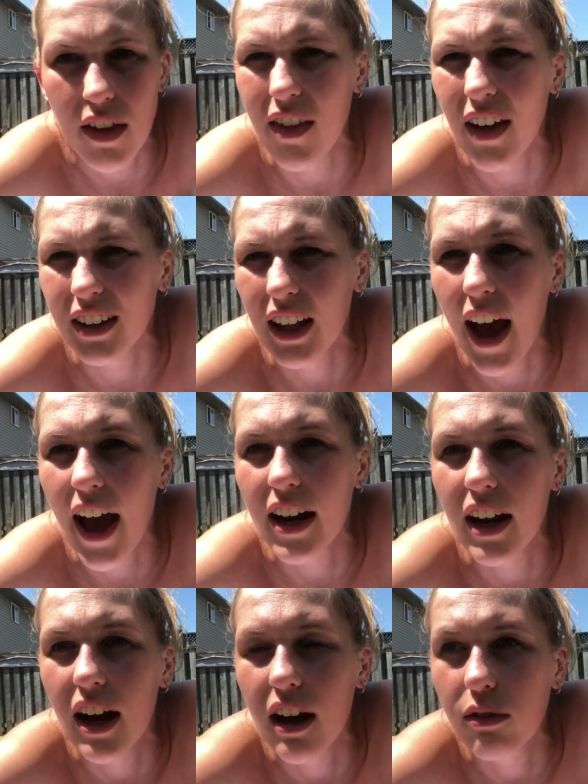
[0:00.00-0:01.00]
And then like the
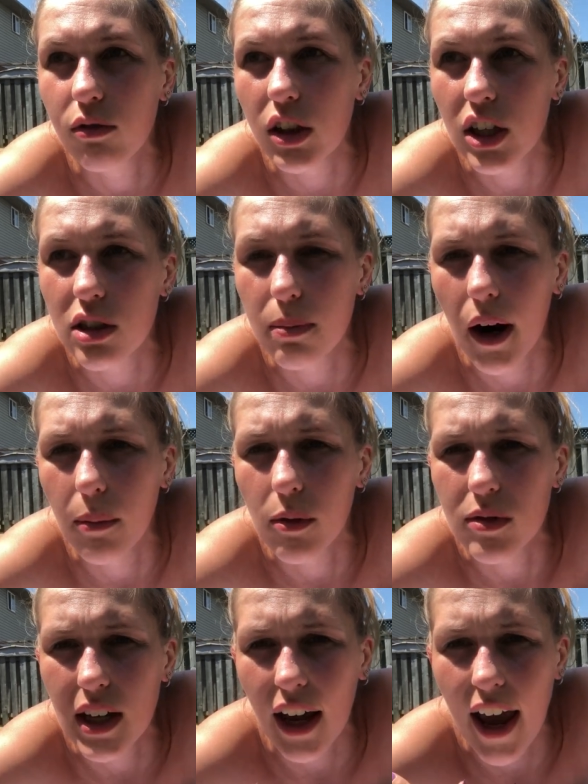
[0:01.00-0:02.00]
head of the department
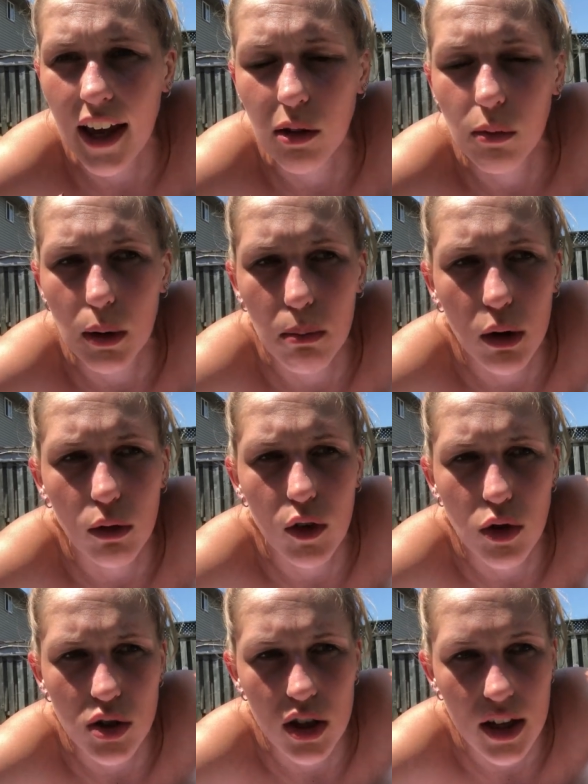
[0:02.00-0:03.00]
was like, hey, can we move
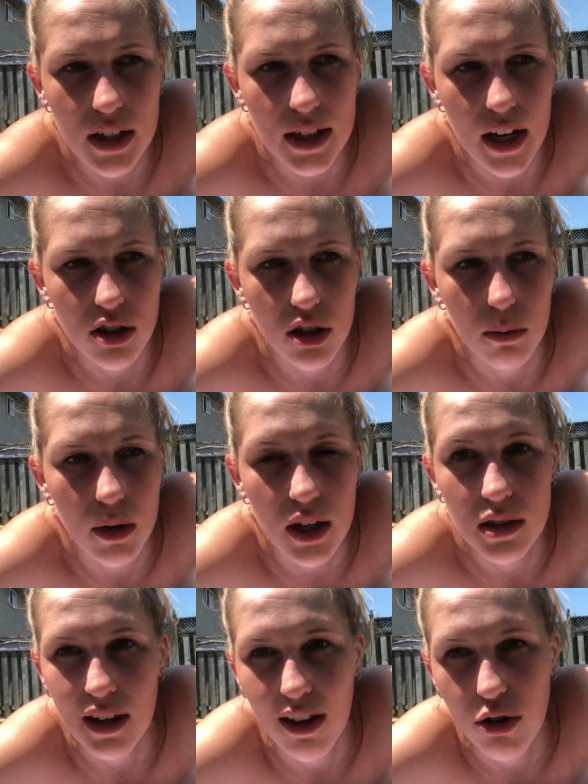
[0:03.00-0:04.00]
you to this center
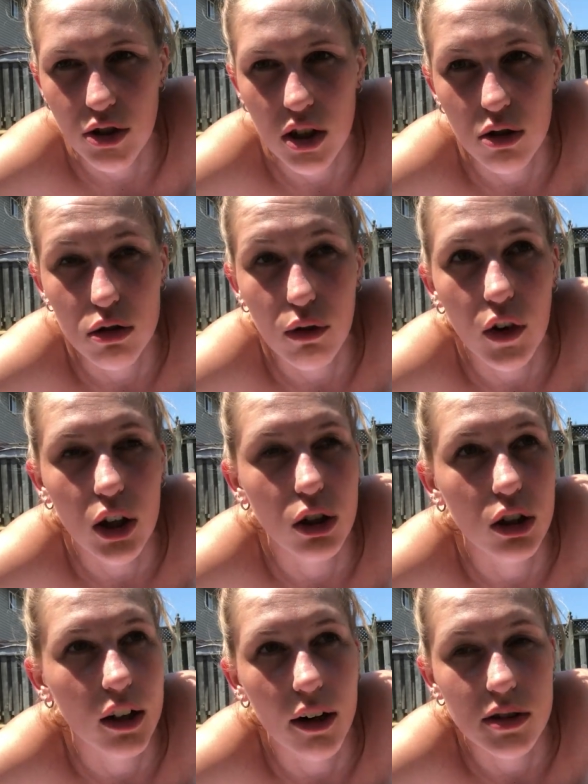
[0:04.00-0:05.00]
because the other center's
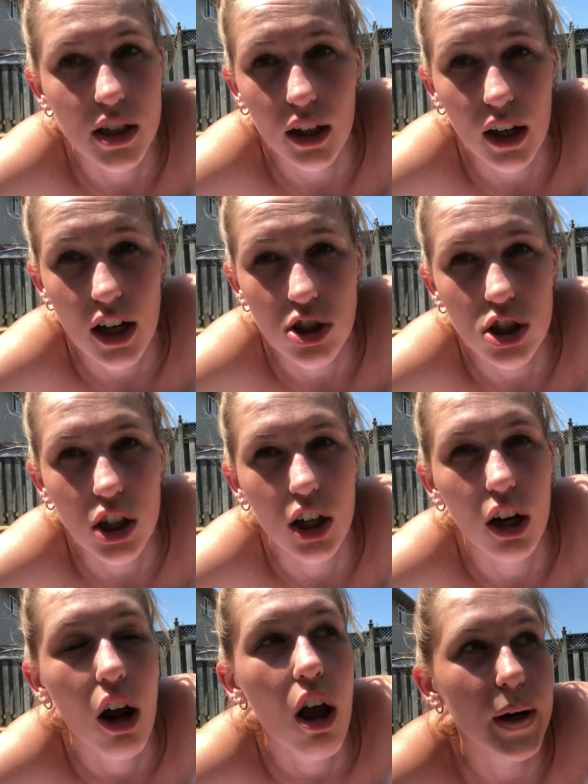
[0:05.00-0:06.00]
full? And I was like, yeah, sure.